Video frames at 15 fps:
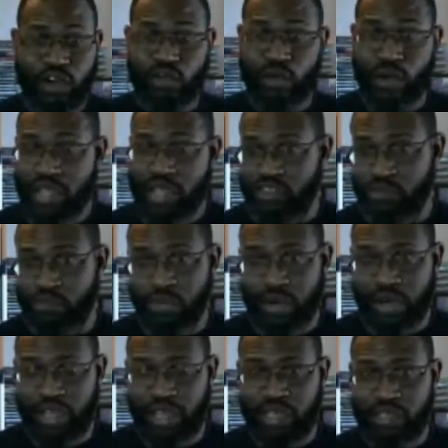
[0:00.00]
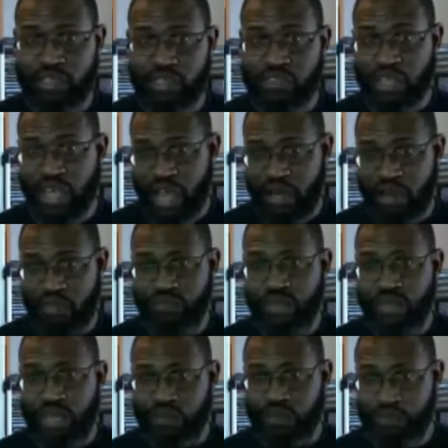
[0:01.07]
Greats brand is kind of
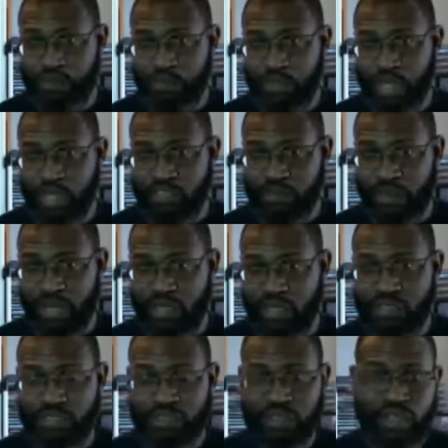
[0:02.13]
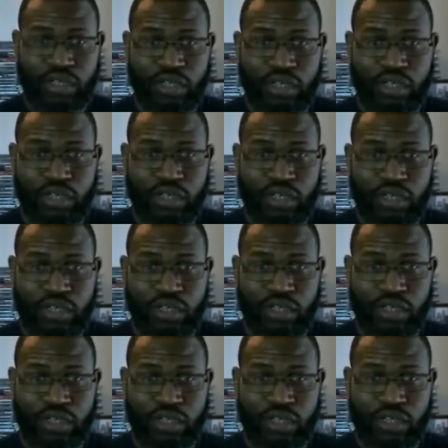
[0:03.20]
in that space.
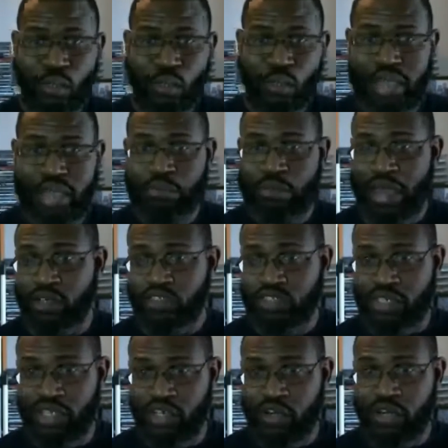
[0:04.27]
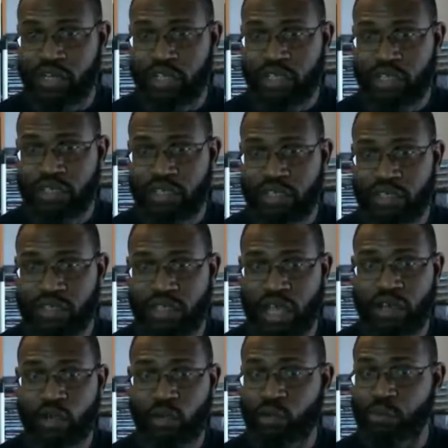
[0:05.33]
White Mountaineering. I
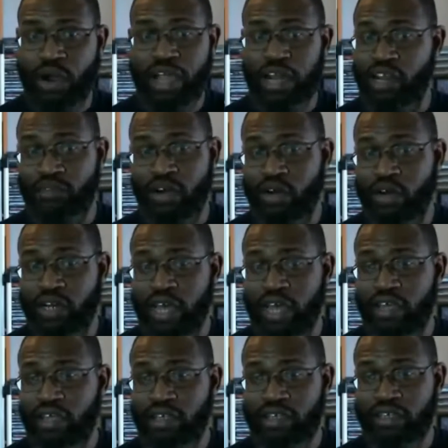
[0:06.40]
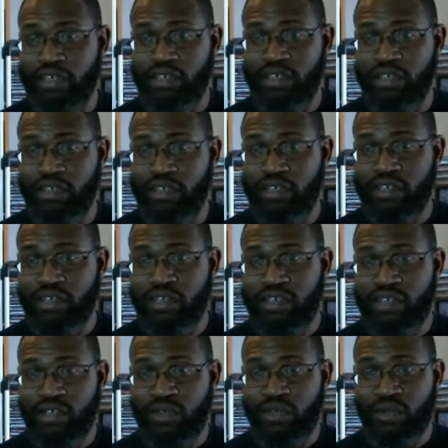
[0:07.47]
know you probably never heard of that.
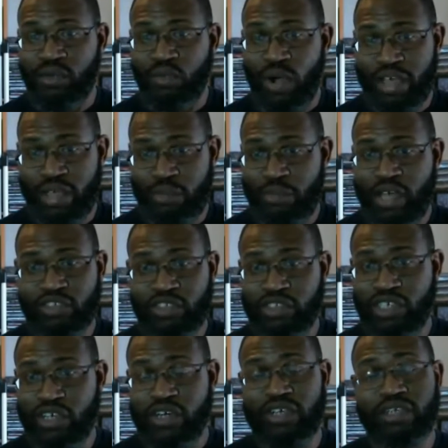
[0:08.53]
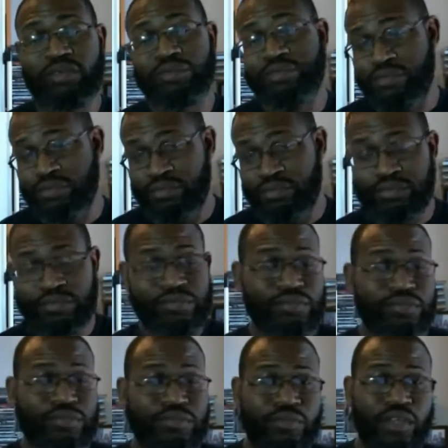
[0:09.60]
White Mountaineering.
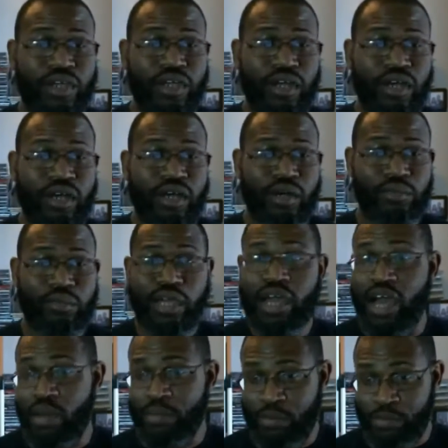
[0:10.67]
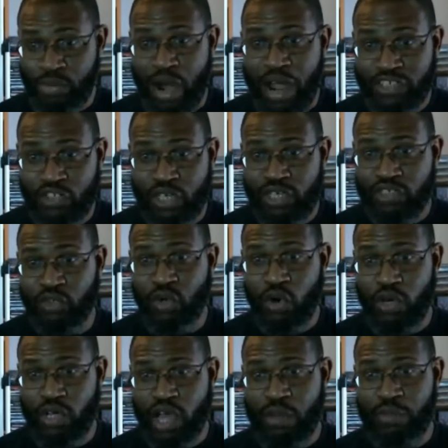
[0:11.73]
Common Projects. You
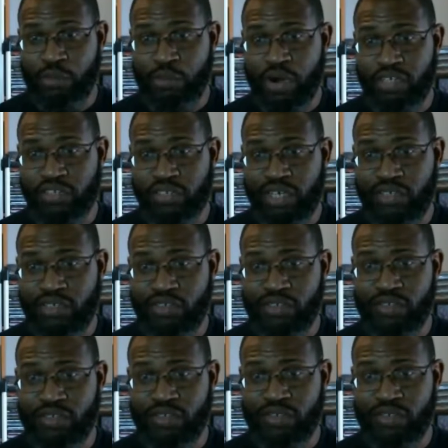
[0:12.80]
heard of Common Projects?